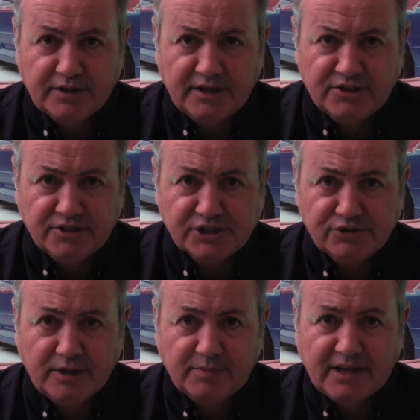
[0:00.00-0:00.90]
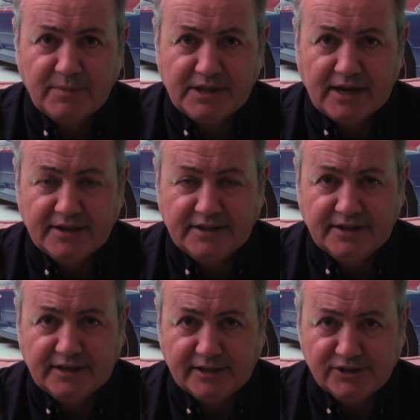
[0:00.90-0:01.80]
into the script, gave me the idea
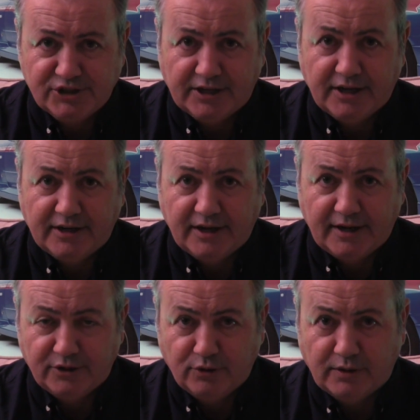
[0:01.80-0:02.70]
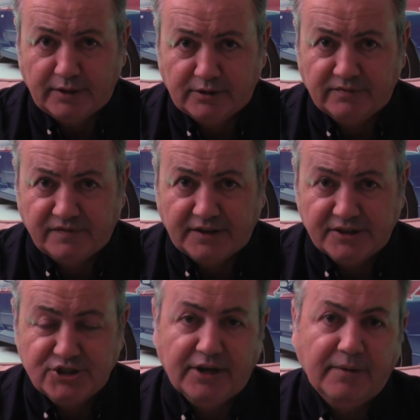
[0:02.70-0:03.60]
to get a Jetta, and I knew I could find
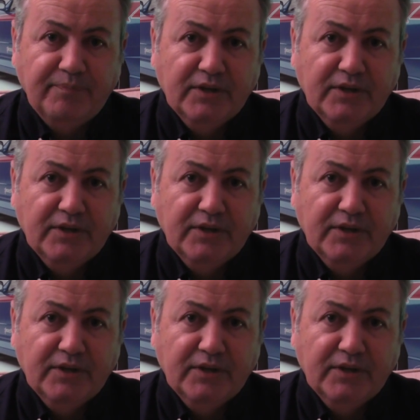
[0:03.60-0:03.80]
a Jetta.